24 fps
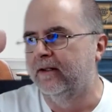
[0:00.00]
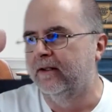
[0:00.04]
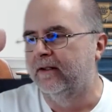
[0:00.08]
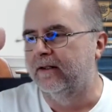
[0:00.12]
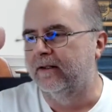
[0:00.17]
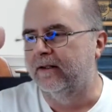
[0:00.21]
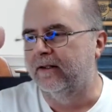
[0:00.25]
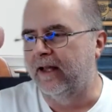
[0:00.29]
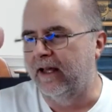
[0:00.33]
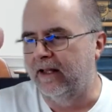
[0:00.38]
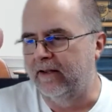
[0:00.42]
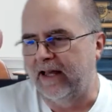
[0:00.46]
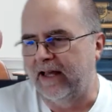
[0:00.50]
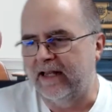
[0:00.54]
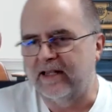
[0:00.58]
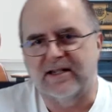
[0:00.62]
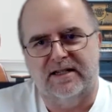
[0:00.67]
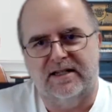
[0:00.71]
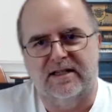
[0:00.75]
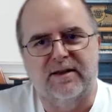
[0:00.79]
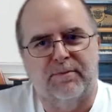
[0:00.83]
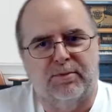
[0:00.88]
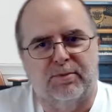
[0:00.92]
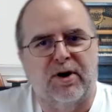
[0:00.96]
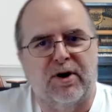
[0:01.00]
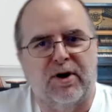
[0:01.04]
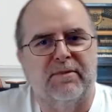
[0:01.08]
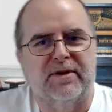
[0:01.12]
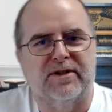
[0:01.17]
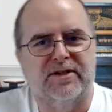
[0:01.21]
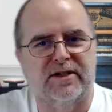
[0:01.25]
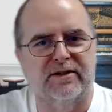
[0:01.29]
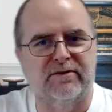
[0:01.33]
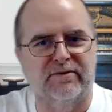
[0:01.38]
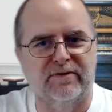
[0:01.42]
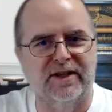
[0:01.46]
That's the
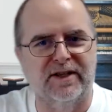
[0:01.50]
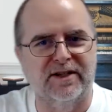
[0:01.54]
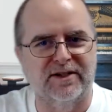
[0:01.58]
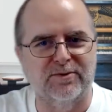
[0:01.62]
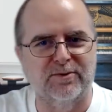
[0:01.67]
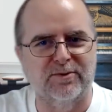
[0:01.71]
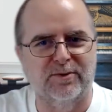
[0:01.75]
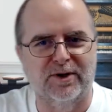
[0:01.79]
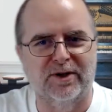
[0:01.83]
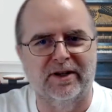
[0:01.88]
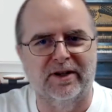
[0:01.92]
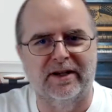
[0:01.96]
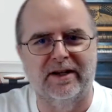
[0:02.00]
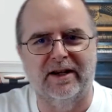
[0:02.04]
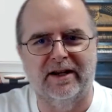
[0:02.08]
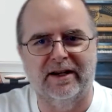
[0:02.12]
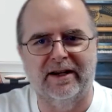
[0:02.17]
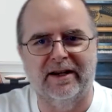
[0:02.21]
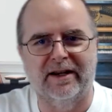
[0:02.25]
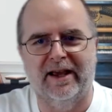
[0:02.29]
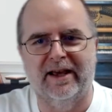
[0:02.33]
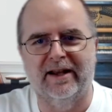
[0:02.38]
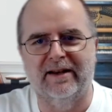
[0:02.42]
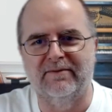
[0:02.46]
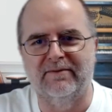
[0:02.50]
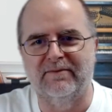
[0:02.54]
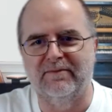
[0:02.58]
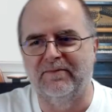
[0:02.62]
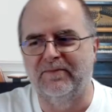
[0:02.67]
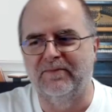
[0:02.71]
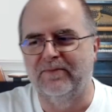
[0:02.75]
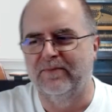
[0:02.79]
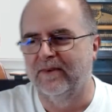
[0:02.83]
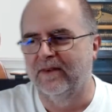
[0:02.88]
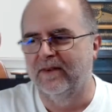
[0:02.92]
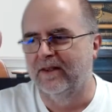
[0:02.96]
premise of this, really. Again,
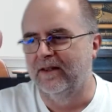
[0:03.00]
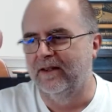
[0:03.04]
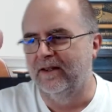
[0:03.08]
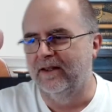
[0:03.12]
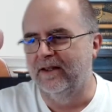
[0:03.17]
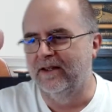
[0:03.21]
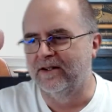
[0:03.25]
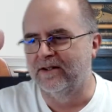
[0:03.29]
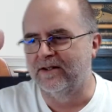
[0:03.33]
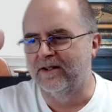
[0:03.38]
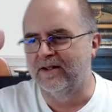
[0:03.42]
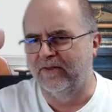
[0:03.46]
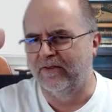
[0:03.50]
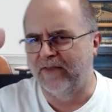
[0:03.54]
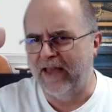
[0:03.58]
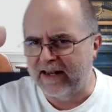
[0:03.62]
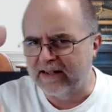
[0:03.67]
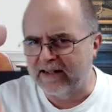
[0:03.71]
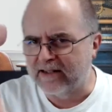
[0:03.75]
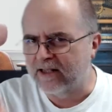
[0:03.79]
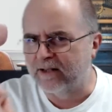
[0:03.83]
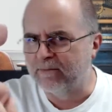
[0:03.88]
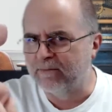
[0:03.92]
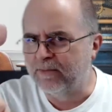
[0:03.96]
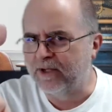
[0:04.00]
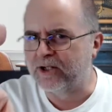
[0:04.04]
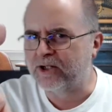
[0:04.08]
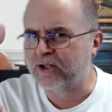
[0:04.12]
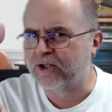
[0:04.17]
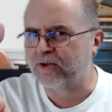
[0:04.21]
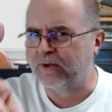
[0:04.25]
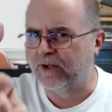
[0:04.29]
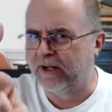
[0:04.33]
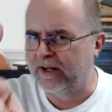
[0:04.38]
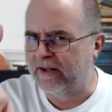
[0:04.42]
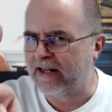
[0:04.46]
is that's the mystery.